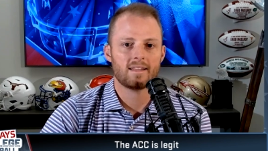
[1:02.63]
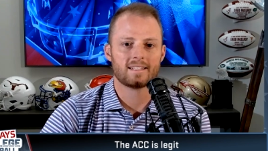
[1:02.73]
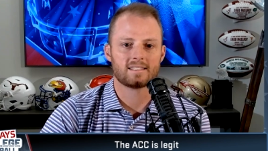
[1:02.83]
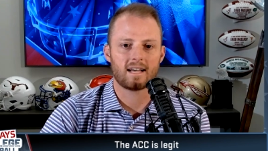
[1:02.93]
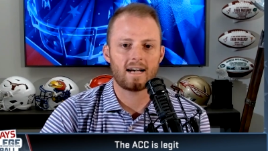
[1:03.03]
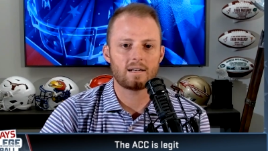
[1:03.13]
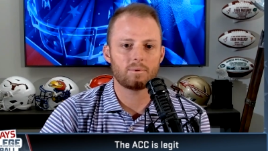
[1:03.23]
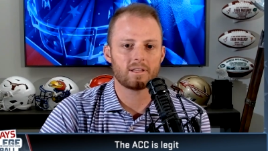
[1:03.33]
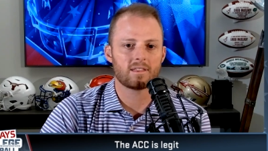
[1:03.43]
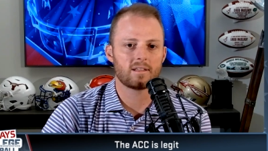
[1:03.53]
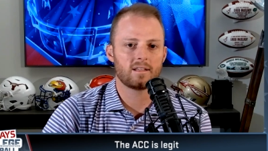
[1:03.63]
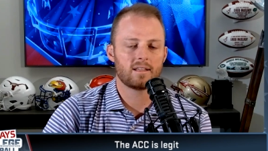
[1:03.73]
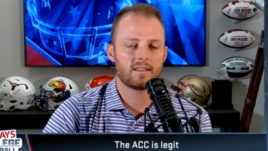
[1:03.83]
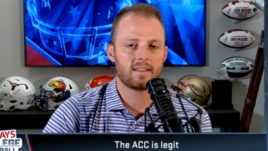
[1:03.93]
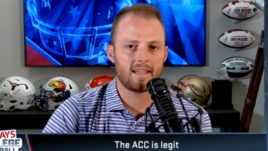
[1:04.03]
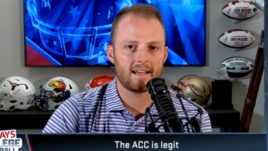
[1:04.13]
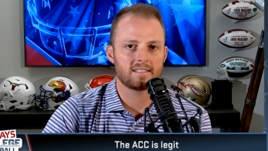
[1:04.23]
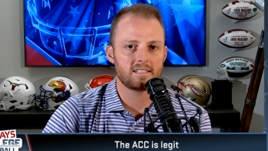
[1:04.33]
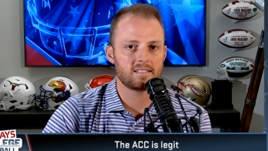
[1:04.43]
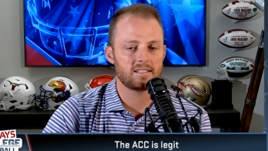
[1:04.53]
That's tied with the
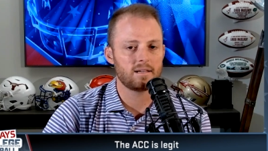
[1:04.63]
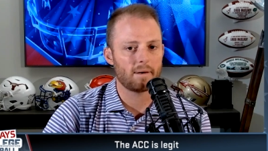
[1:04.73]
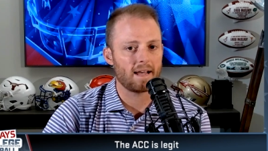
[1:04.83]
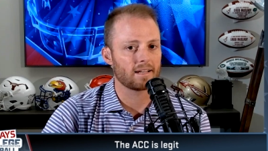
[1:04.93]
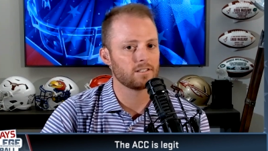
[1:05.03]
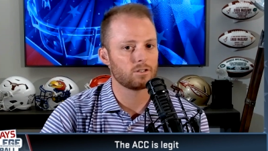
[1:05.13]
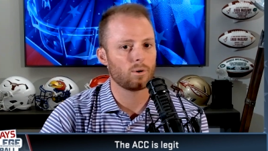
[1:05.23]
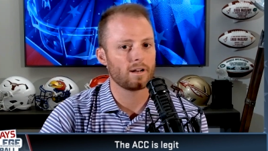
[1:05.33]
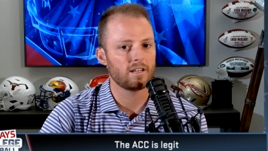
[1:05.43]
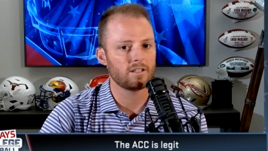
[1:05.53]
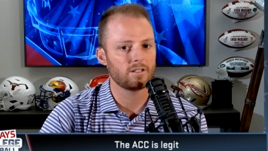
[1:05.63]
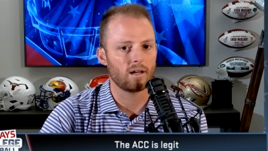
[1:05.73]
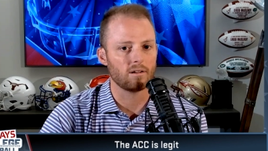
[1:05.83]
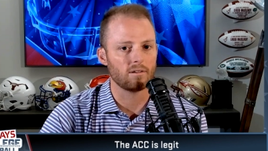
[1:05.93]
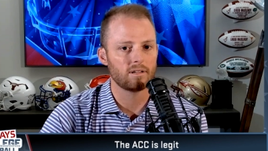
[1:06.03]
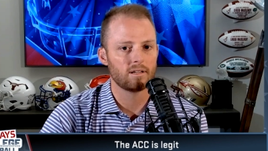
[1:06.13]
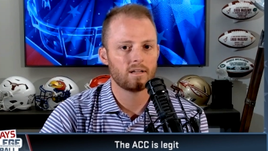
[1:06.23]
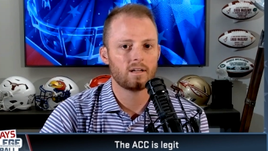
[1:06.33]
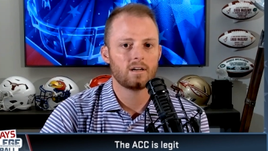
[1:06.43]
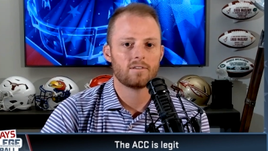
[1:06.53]
SEC back in 2012
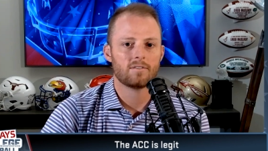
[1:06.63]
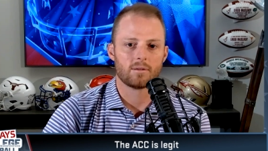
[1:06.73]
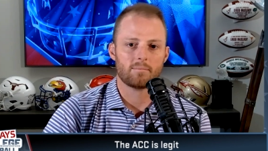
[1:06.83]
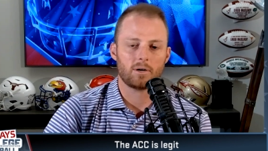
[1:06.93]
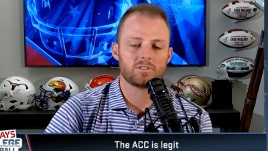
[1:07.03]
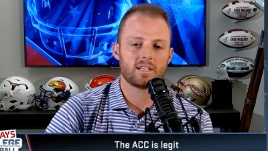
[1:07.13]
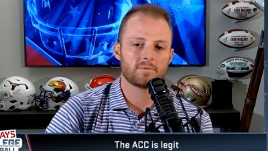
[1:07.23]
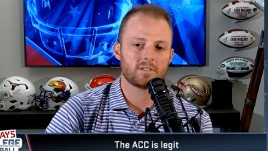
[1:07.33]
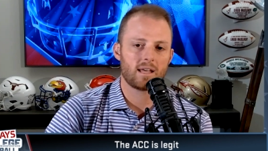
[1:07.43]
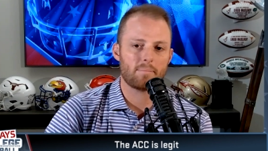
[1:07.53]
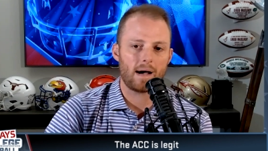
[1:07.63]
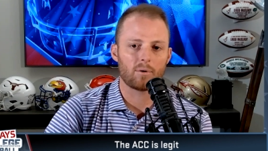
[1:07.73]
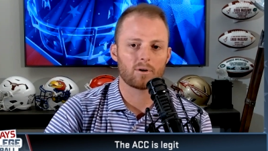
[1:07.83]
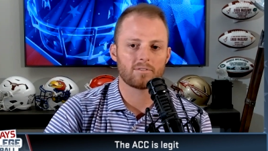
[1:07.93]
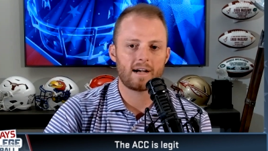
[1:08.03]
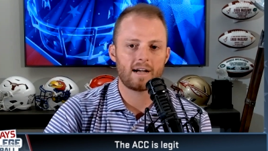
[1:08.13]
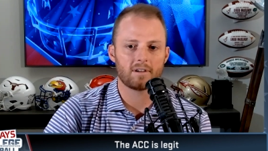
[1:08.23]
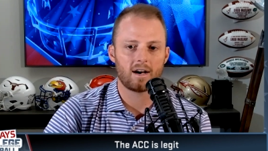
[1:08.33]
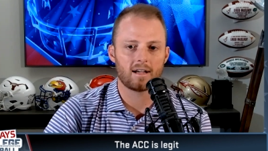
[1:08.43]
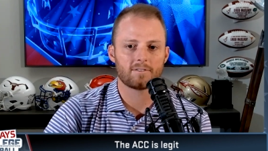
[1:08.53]
for the most teams in a Power 5
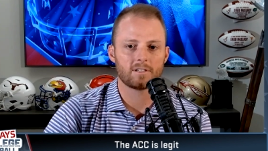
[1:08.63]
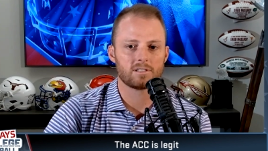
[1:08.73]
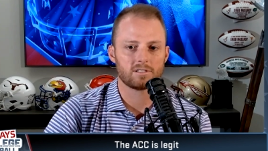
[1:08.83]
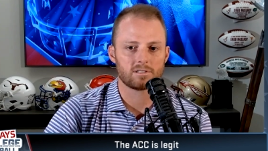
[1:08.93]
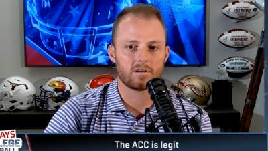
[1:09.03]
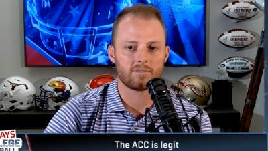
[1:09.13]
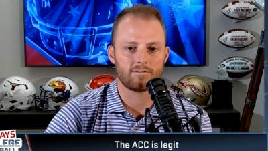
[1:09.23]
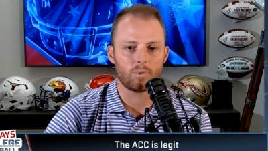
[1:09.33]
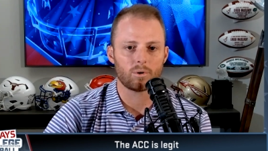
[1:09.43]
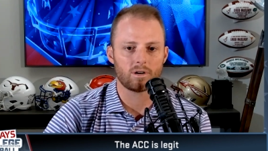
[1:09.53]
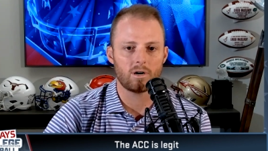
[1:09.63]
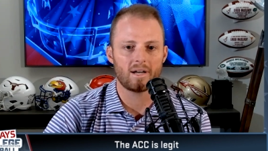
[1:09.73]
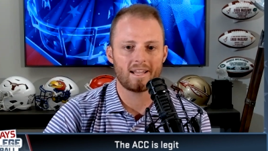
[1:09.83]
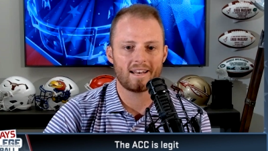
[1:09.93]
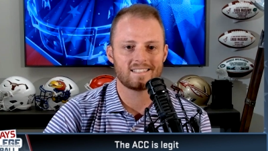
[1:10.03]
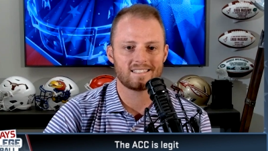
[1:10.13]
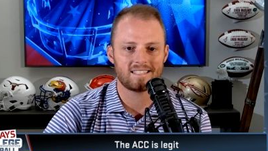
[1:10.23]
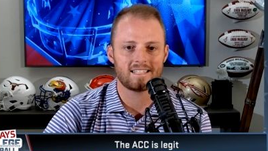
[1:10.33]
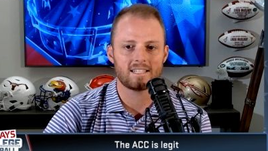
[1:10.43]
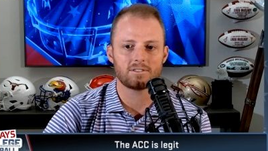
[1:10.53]
conference to start 4-0 in a
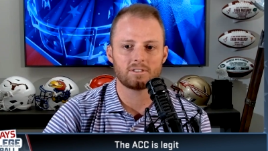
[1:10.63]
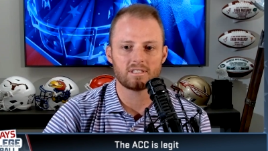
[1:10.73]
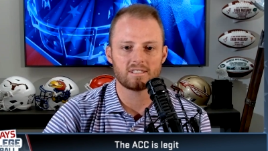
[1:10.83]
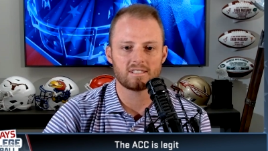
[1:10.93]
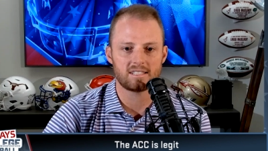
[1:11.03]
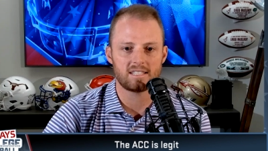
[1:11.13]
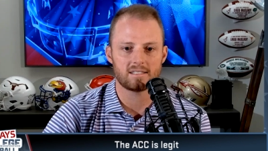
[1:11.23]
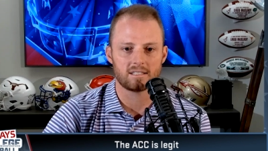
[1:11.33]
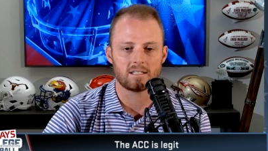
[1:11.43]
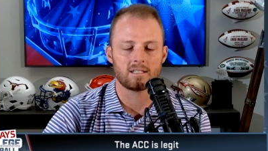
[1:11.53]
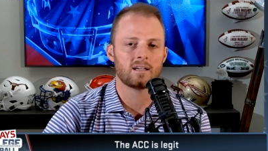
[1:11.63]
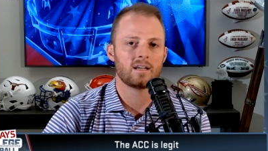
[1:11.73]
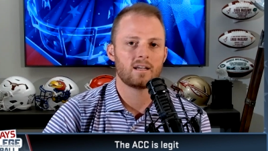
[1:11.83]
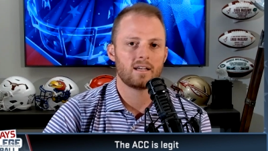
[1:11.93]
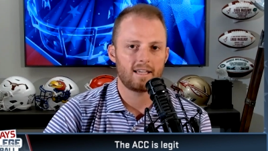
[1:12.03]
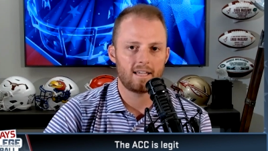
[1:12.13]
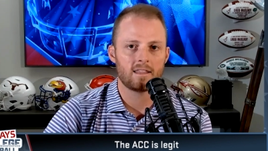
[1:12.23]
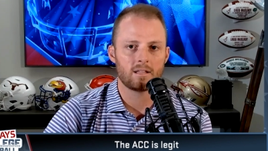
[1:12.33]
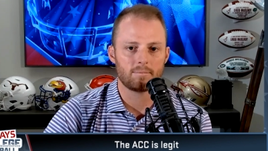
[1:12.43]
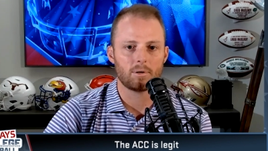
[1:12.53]
single season
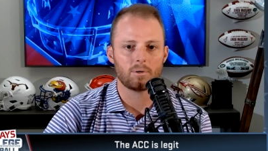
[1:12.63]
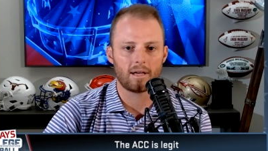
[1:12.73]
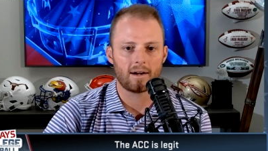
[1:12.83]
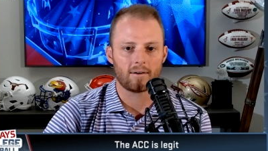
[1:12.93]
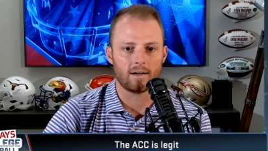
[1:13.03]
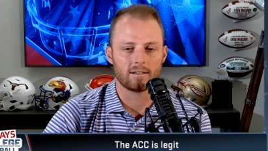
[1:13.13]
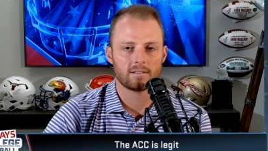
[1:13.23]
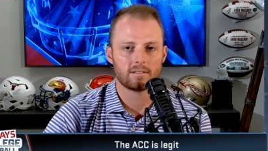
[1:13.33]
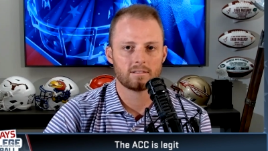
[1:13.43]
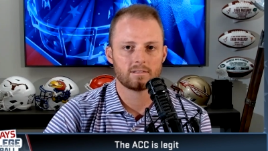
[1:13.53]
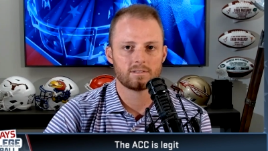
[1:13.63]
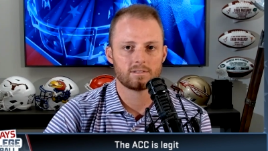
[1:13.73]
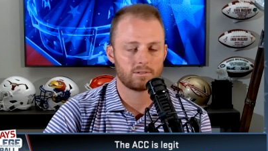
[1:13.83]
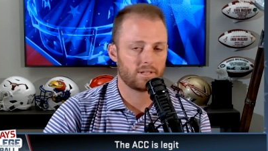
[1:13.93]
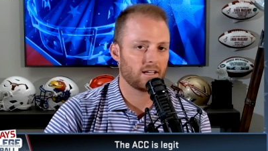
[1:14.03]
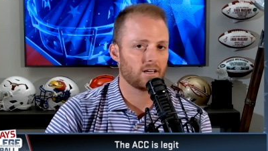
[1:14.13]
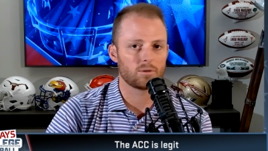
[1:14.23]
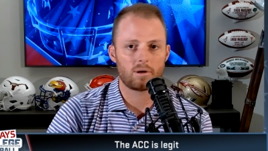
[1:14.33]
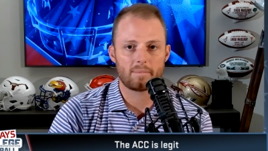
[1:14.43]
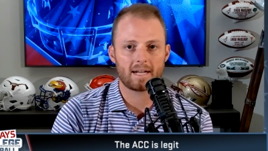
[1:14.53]
in the poll era. So dating all
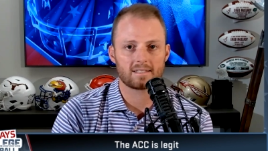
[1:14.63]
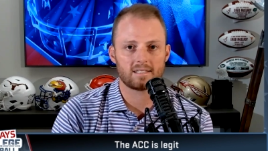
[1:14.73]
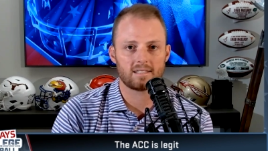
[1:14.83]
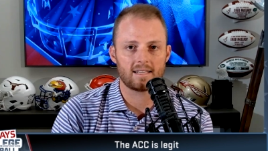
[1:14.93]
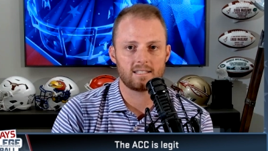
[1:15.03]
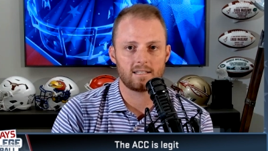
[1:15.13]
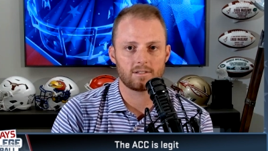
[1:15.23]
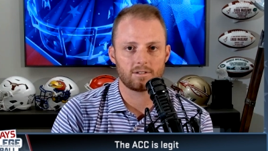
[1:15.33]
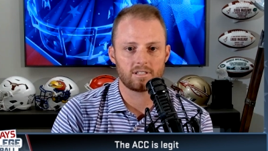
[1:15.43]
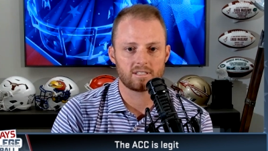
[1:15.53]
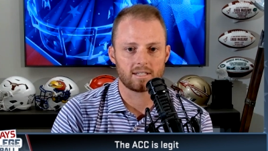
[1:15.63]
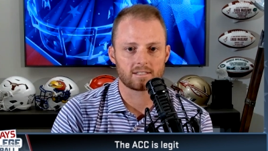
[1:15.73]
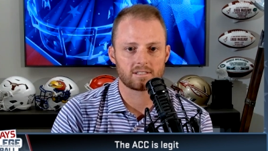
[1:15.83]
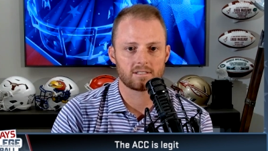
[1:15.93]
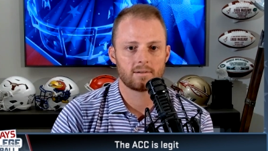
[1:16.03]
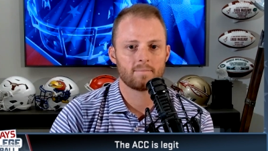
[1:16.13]
the way back to 1936.